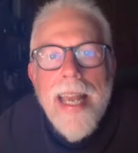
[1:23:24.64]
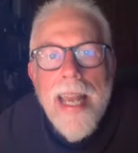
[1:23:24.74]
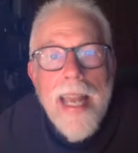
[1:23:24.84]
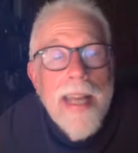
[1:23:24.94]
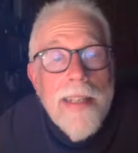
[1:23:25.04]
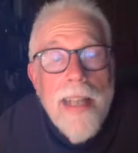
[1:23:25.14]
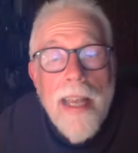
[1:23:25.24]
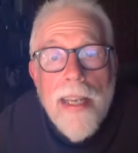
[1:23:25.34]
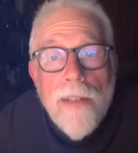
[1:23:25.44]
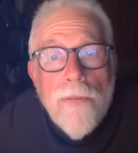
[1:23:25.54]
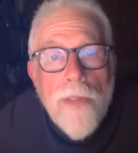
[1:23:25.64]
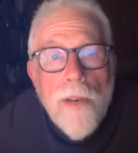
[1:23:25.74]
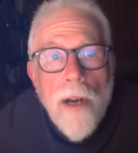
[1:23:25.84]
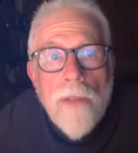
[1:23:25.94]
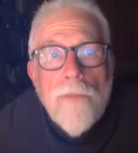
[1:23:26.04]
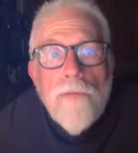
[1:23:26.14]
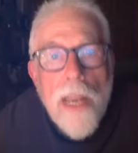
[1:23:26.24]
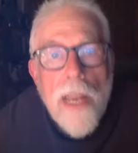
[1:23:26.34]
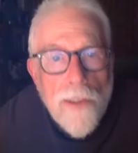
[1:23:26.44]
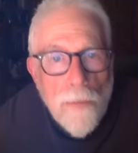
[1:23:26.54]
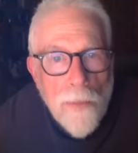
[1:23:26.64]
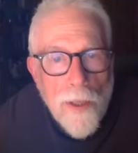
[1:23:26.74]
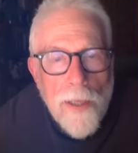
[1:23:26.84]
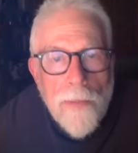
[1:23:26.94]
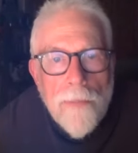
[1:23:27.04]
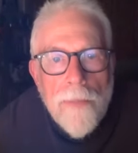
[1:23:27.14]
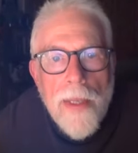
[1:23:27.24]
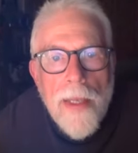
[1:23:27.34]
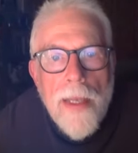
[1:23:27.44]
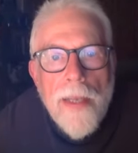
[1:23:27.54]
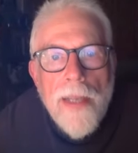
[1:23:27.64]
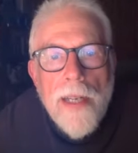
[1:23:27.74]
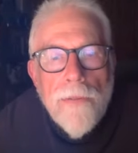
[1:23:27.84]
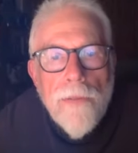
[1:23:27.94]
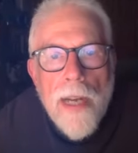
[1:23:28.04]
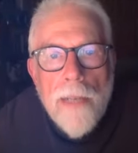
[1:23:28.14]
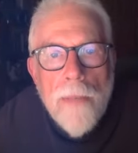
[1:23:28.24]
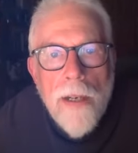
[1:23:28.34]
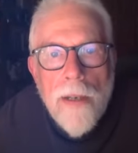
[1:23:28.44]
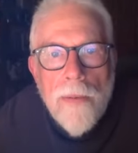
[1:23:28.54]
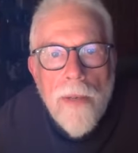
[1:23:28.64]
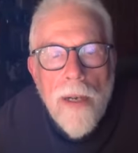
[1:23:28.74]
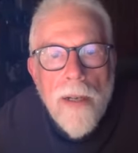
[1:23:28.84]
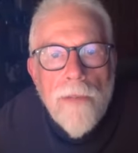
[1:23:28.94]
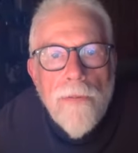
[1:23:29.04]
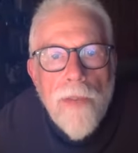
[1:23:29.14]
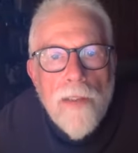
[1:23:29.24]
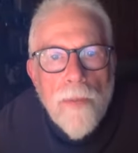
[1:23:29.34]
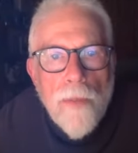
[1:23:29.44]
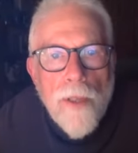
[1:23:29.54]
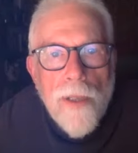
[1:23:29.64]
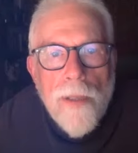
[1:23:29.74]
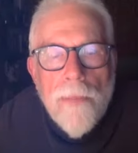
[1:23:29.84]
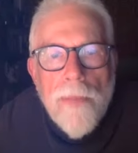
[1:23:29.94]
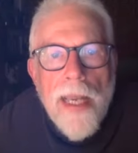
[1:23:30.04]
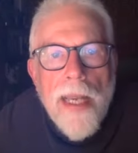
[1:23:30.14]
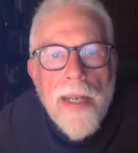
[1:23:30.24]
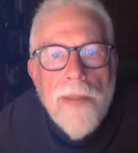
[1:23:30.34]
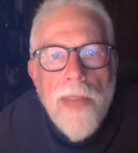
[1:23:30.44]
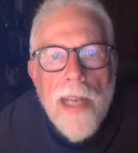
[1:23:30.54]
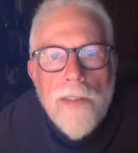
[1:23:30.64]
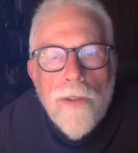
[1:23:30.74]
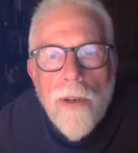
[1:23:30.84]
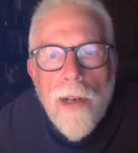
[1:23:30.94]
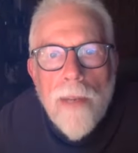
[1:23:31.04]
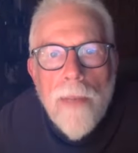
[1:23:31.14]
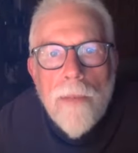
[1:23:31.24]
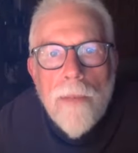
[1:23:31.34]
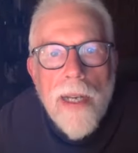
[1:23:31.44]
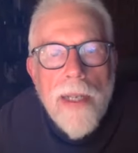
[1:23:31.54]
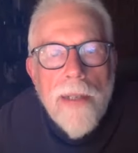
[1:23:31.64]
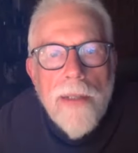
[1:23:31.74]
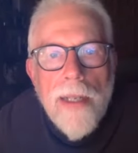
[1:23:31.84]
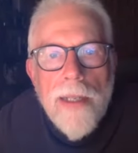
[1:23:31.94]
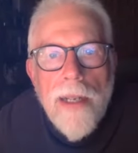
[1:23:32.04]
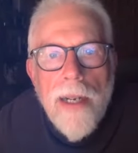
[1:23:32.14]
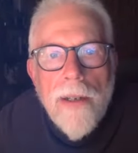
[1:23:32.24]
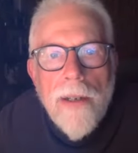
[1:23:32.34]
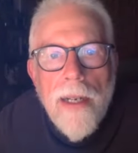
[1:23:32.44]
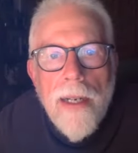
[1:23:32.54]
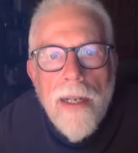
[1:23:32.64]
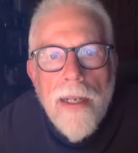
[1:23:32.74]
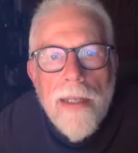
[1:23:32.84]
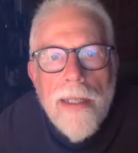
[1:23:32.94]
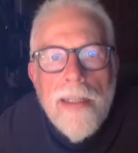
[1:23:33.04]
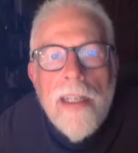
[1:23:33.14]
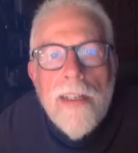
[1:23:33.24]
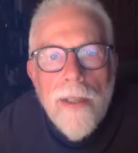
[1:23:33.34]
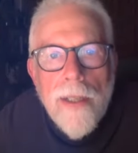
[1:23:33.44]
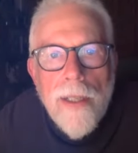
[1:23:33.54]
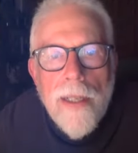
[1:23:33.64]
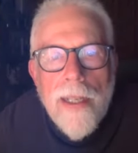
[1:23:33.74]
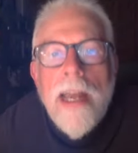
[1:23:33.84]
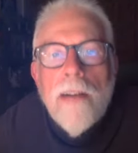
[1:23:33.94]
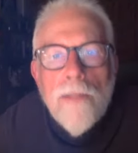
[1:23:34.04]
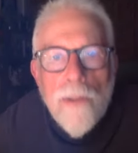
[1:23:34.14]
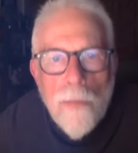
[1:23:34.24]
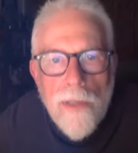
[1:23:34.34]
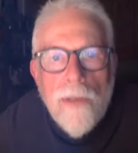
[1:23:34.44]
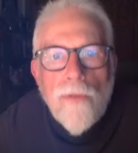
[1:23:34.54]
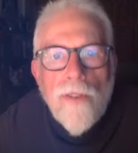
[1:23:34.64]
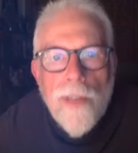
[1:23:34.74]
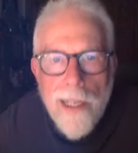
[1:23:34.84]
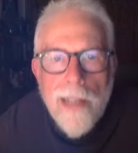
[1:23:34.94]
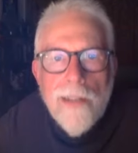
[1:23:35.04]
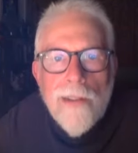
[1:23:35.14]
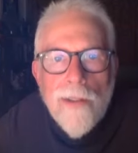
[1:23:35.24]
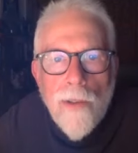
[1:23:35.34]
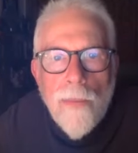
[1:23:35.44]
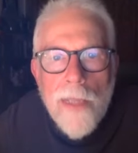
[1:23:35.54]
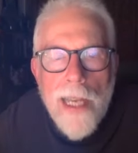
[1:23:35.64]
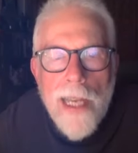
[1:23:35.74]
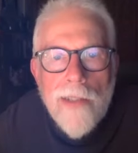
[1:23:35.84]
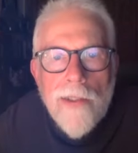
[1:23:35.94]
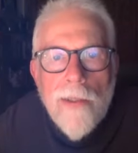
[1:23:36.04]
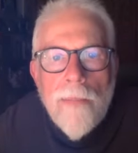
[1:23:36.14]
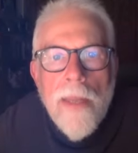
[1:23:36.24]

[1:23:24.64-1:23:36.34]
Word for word: And if they're on Facebook, they can find me on Facebook, and that's where I make my initial announcements for the next Zoom class.